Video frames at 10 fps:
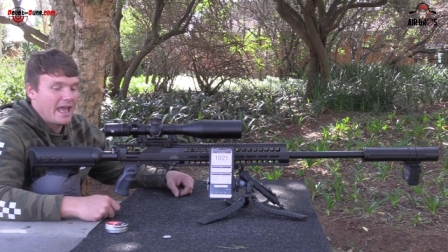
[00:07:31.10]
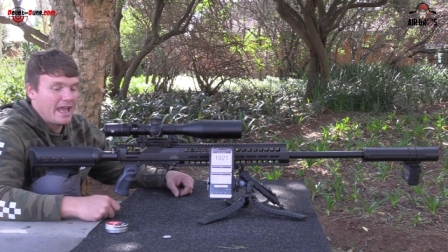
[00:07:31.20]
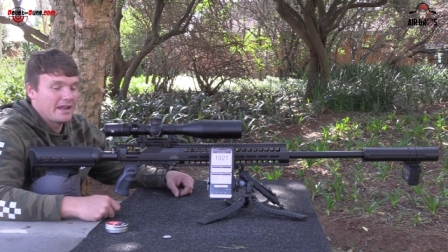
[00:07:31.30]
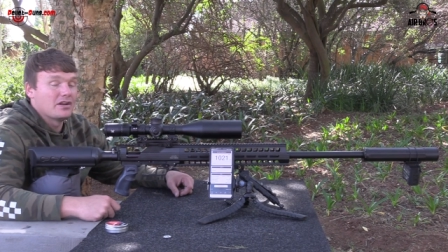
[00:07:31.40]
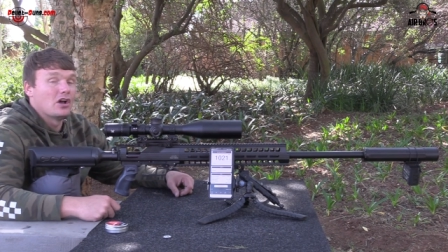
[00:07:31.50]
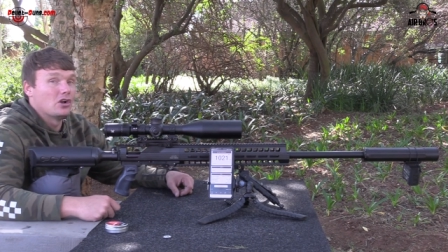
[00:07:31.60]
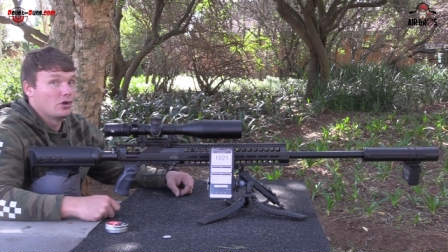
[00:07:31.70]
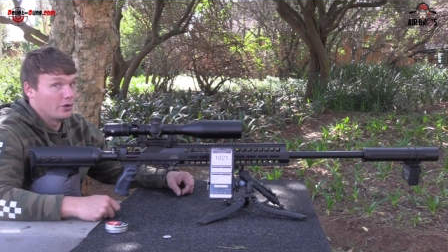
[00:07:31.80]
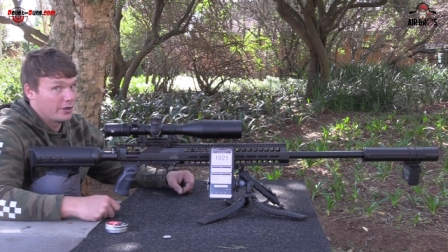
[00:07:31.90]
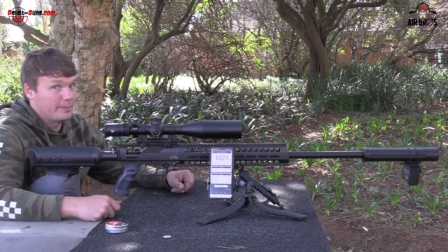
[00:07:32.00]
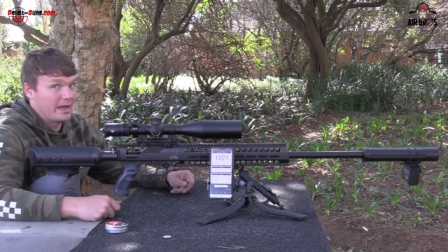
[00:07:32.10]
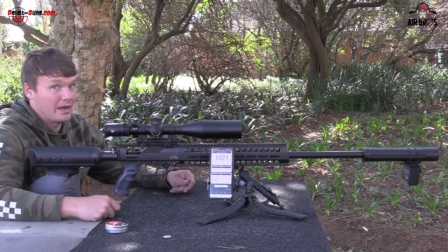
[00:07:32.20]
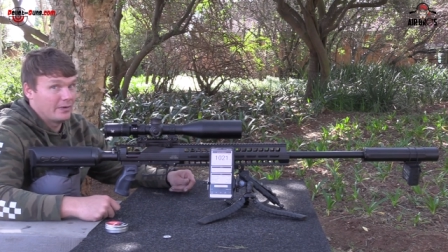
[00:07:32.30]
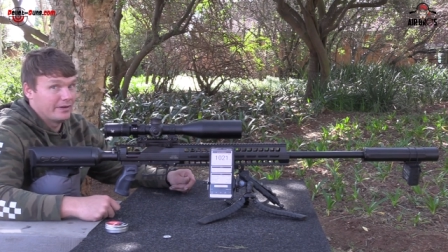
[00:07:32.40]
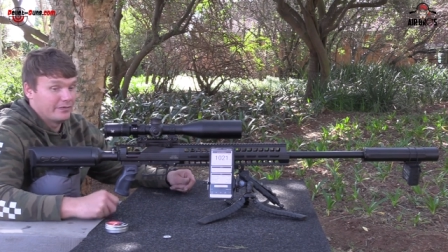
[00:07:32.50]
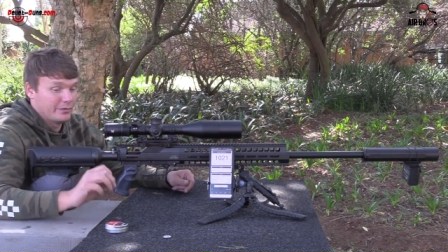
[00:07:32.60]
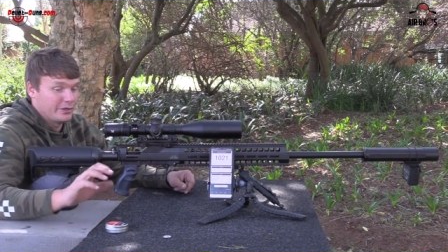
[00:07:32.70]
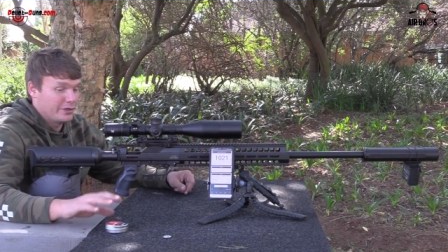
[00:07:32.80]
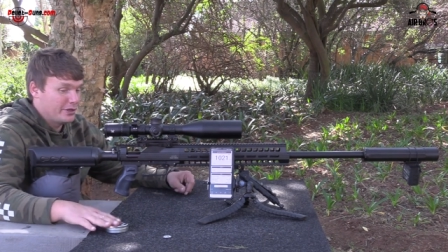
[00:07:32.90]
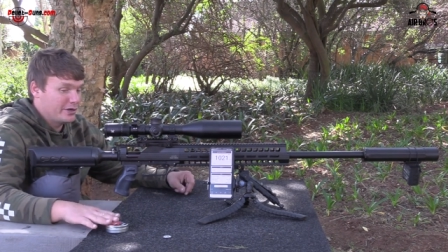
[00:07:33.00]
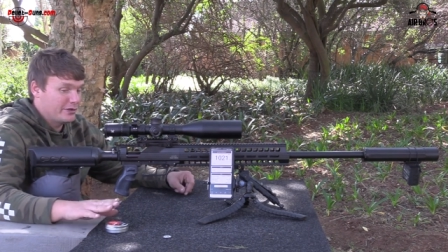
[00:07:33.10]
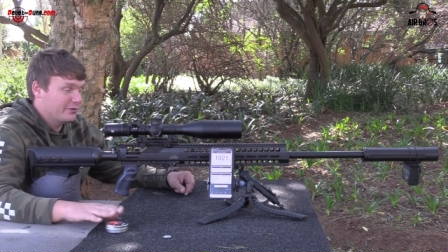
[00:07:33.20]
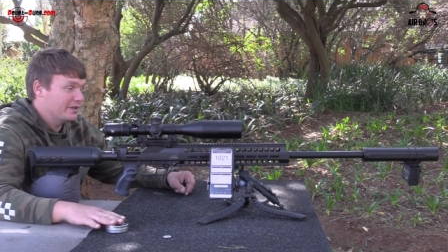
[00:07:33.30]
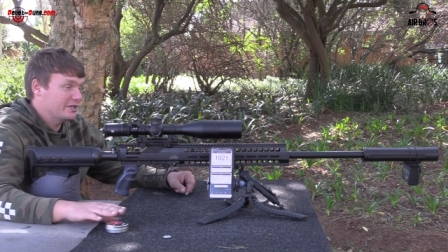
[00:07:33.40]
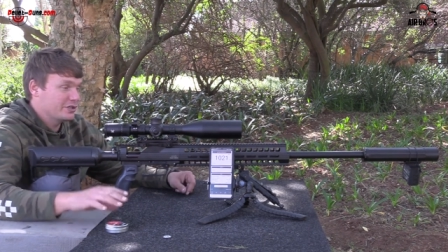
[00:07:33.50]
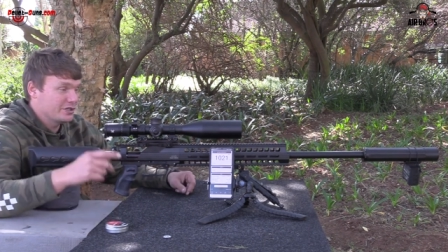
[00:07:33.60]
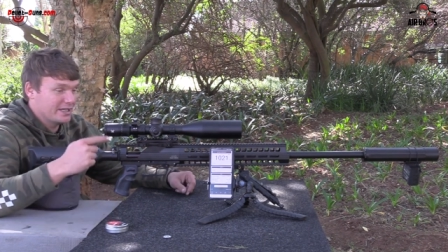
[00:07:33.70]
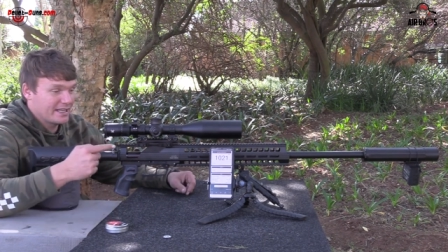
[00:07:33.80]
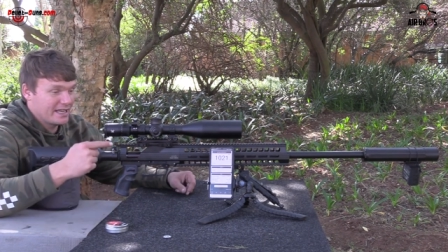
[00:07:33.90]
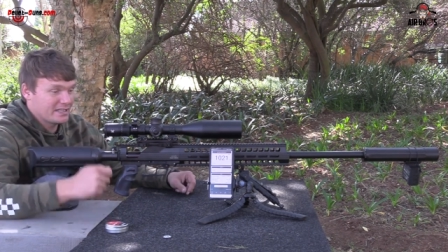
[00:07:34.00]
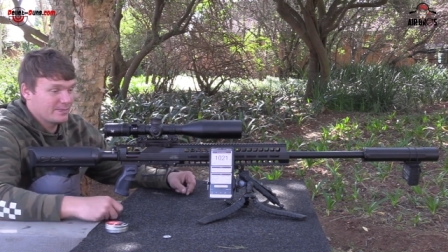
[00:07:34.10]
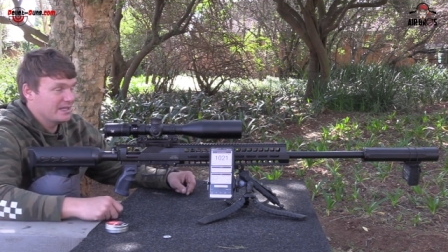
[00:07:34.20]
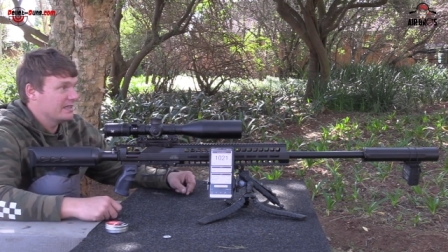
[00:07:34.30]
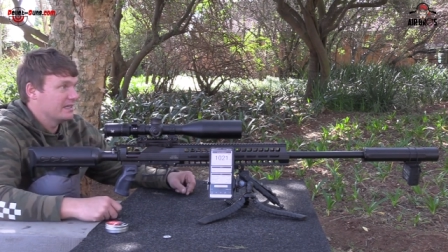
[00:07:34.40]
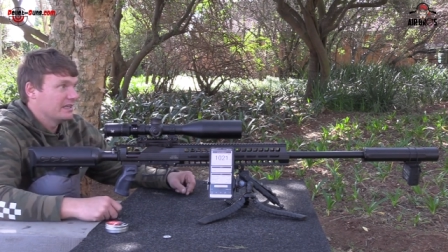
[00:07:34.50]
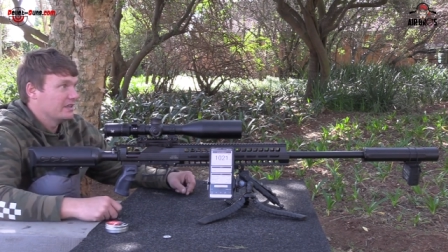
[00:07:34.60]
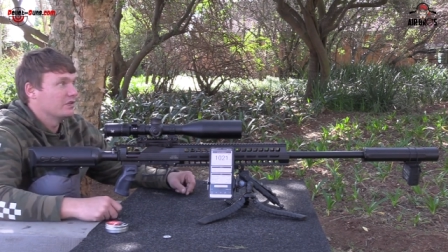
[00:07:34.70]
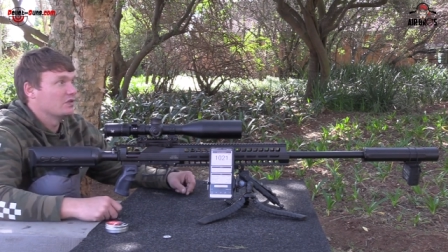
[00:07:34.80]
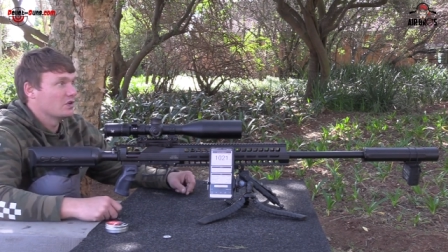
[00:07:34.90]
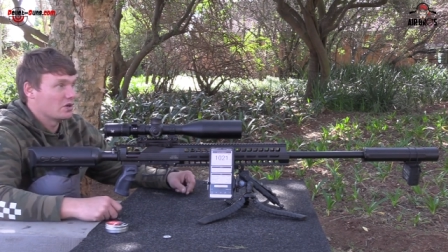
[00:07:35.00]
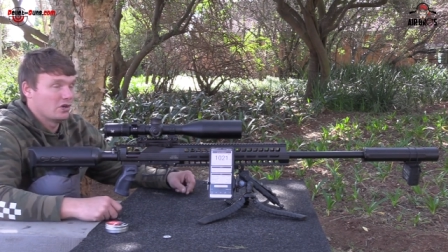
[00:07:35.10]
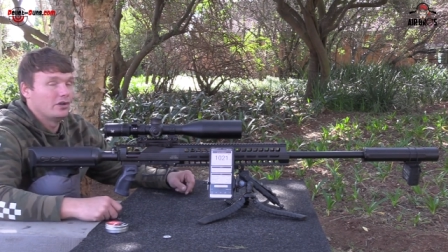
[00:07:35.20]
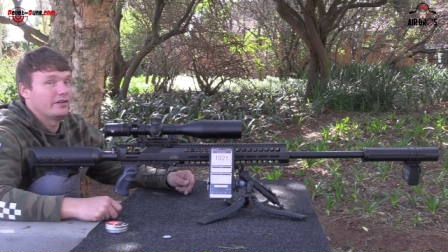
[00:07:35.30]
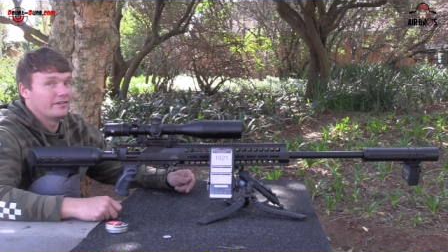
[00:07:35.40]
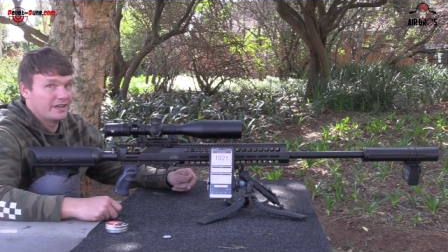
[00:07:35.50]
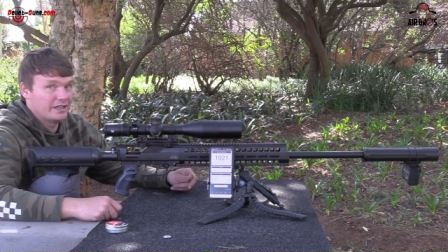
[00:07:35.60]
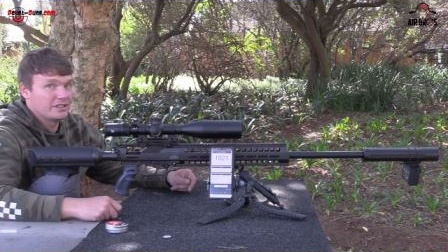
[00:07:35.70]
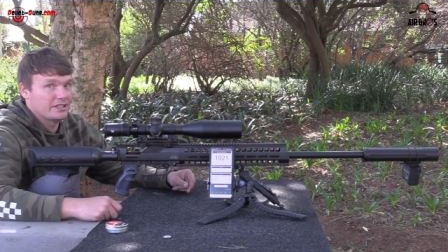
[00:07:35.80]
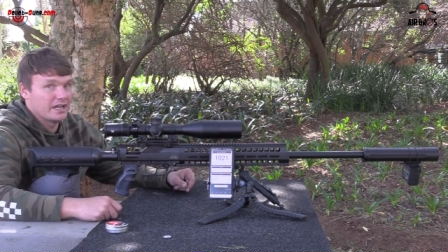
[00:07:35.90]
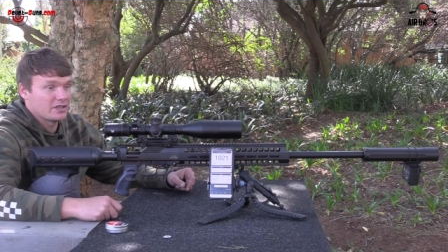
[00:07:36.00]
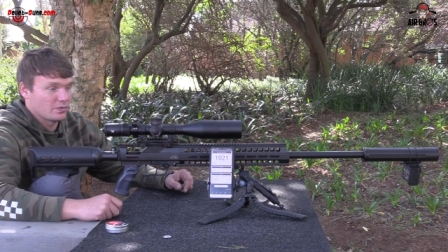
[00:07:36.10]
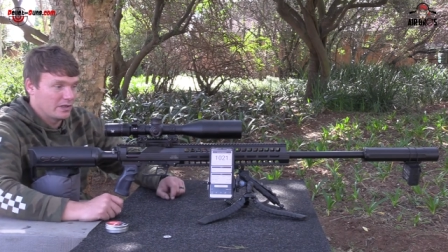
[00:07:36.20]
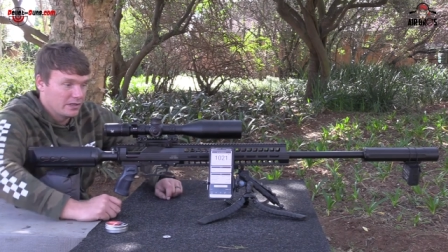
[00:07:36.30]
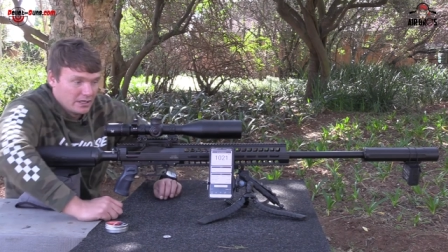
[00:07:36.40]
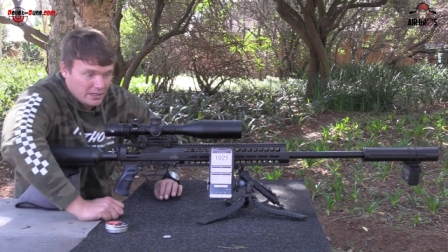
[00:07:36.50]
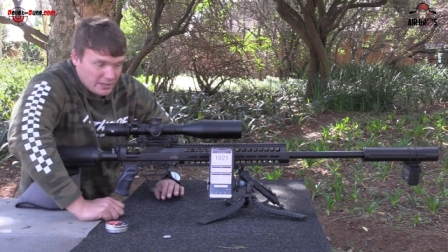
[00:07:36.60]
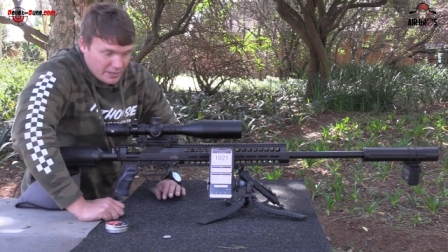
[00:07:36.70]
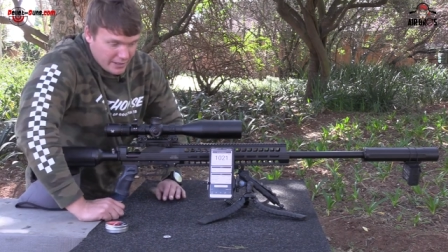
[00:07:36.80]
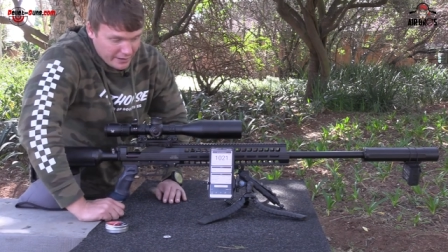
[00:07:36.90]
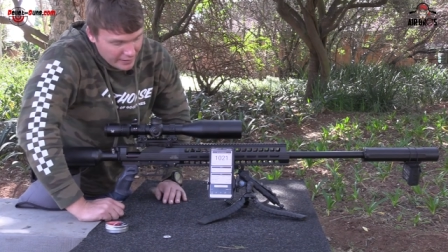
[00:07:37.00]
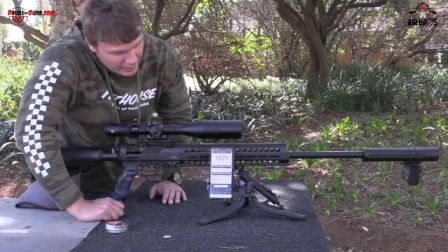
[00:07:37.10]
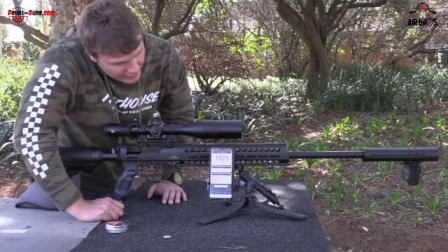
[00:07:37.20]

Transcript: and a lot of power with a 33 shooting at that speed you've got a lot of energy as well so